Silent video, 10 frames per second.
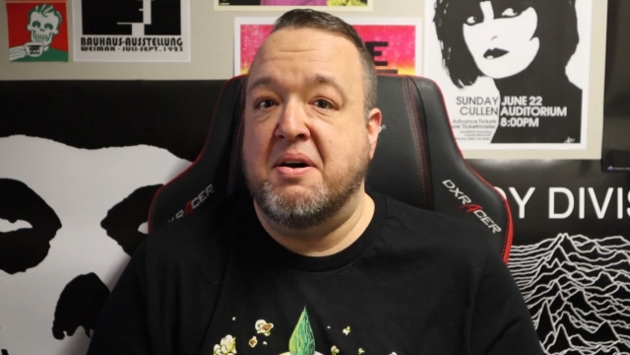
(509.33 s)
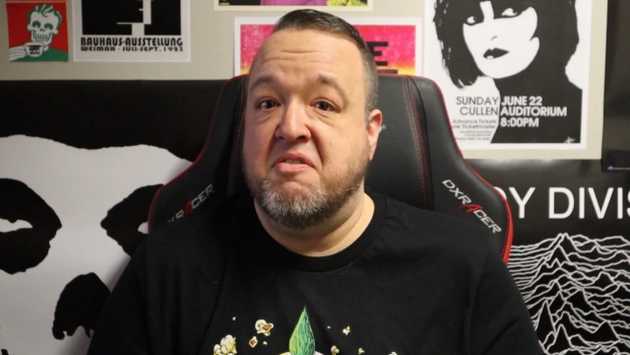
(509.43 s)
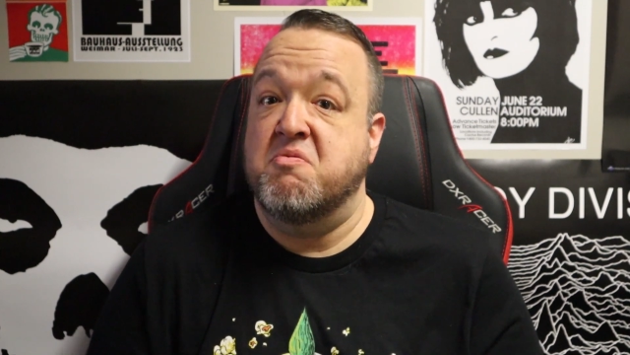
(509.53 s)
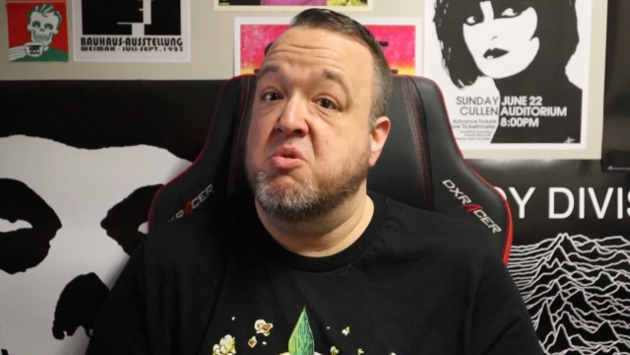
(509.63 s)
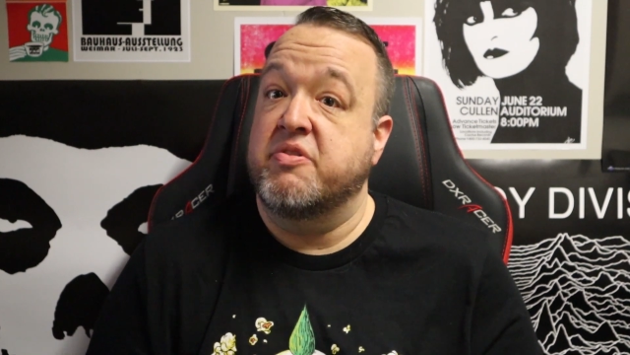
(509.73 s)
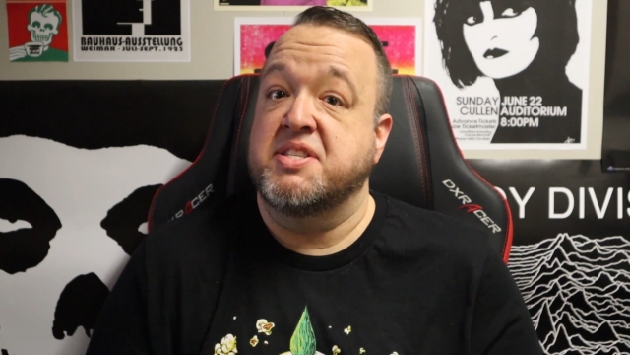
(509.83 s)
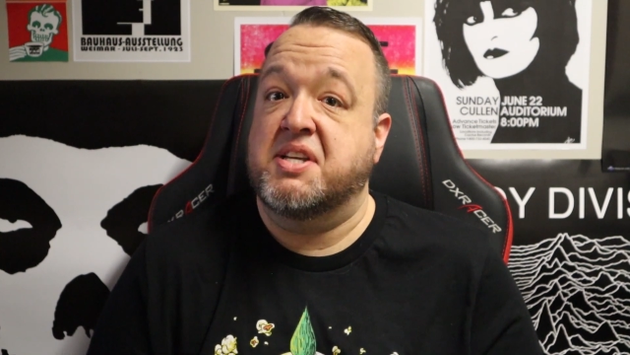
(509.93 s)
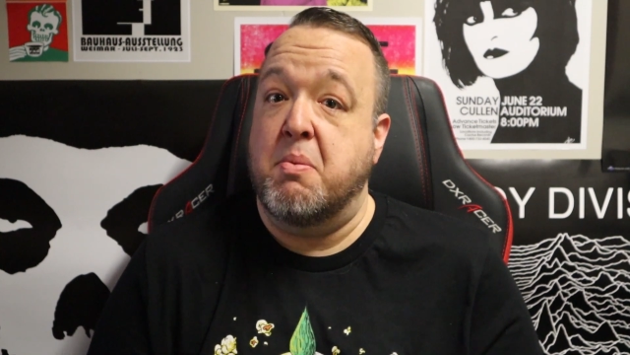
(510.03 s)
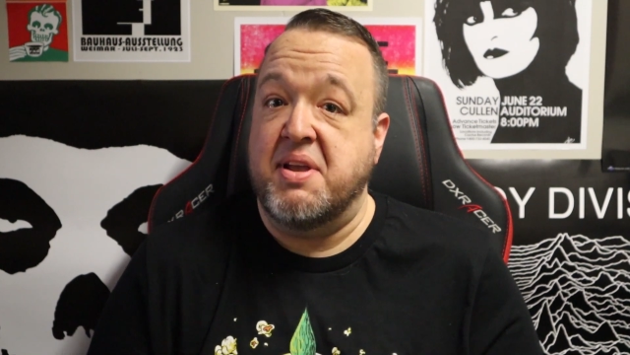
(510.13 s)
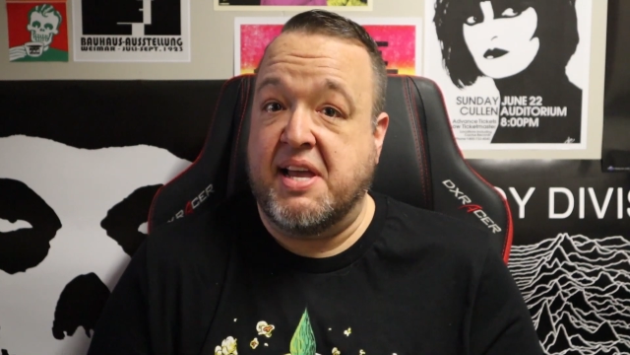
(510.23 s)
of
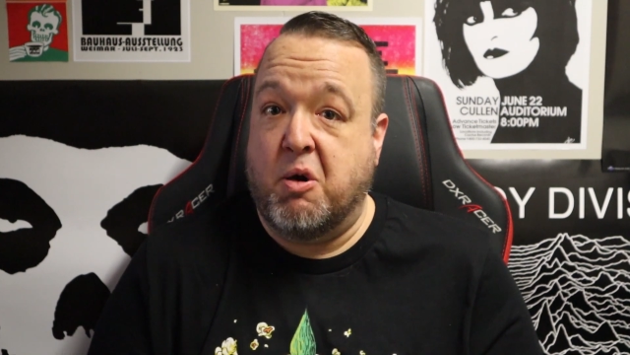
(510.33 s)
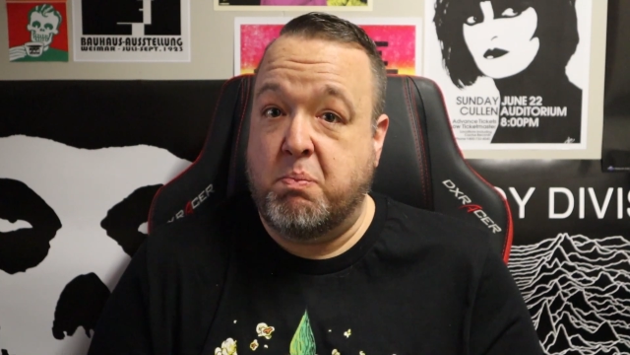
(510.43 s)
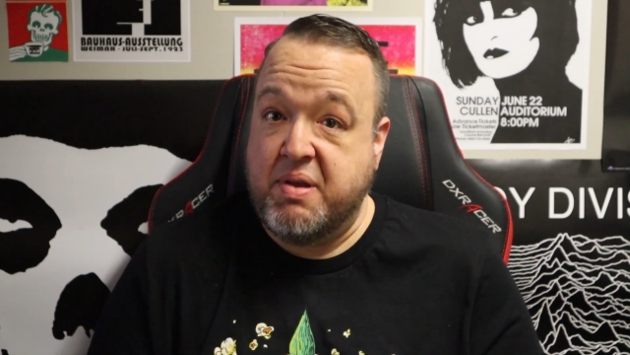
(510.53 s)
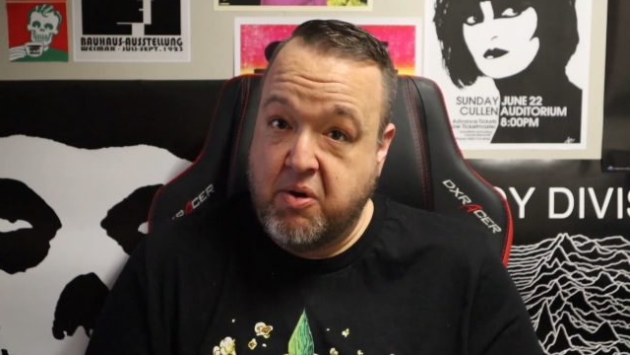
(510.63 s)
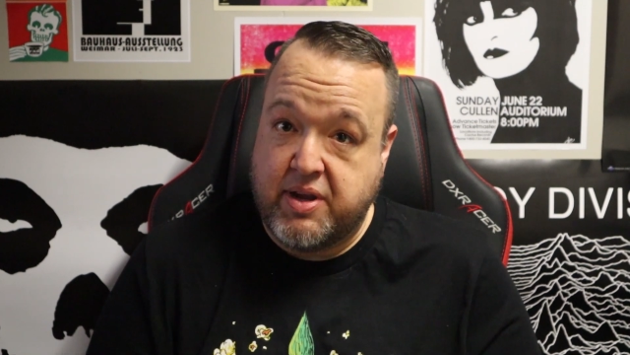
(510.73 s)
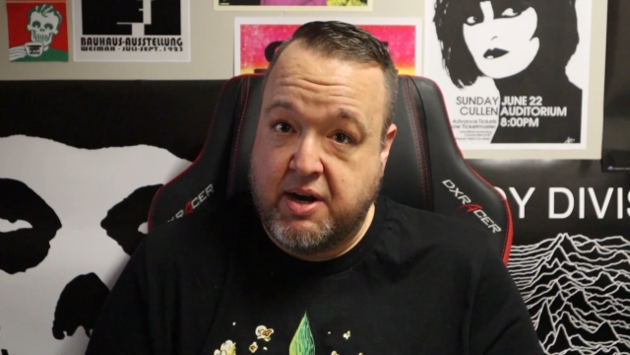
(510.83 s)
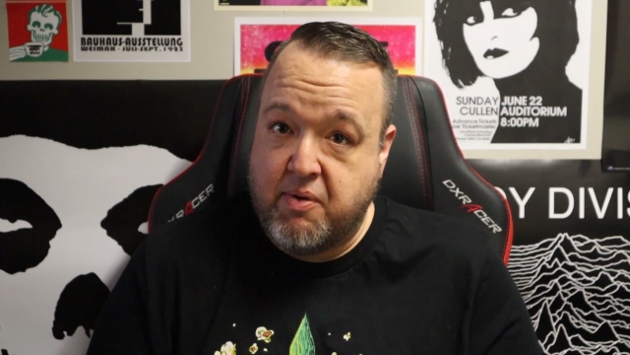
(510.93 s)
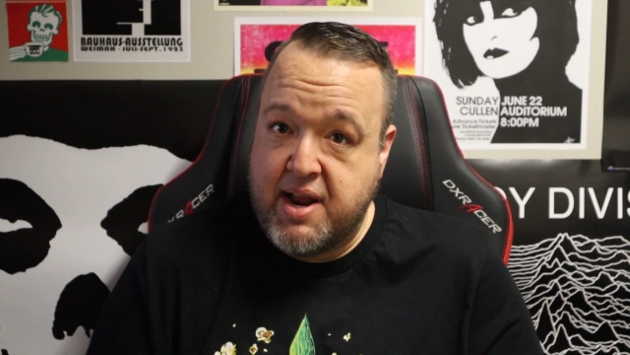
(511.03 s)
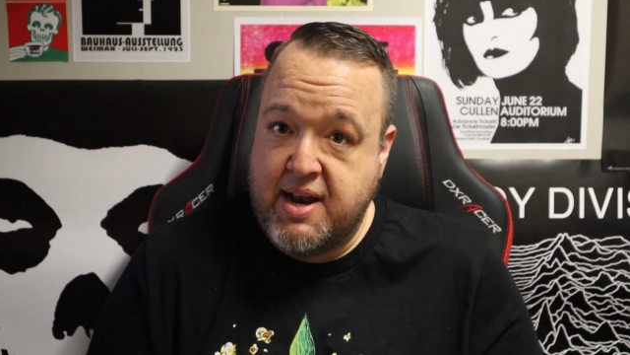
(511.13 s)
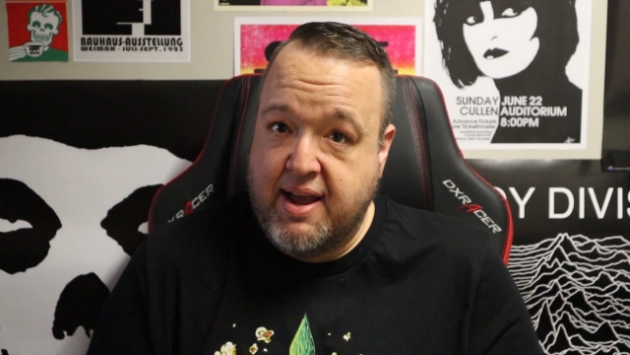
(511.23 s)
movies coming out, period,
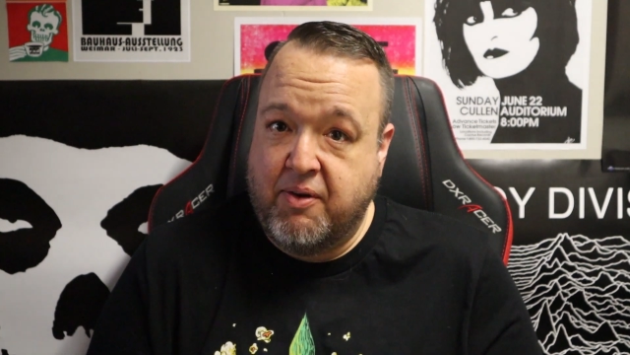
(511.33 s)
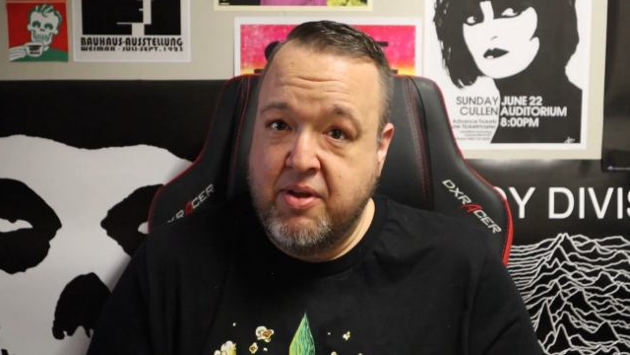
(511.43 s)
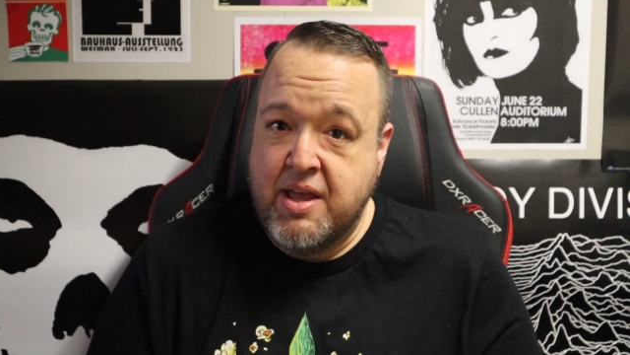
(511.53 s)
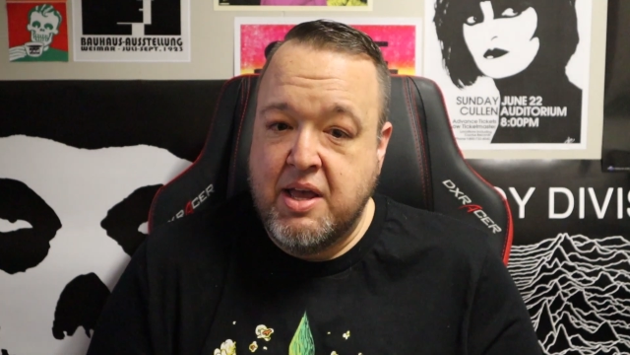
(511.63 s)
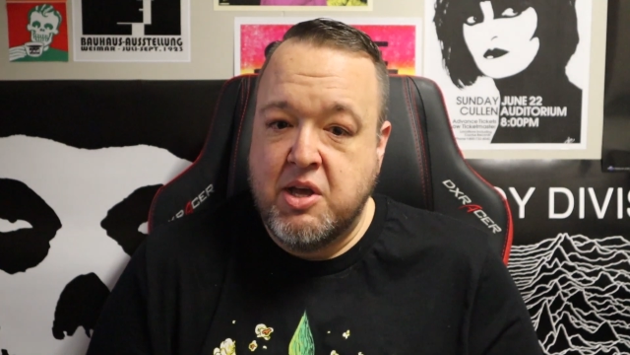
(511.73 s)
right now.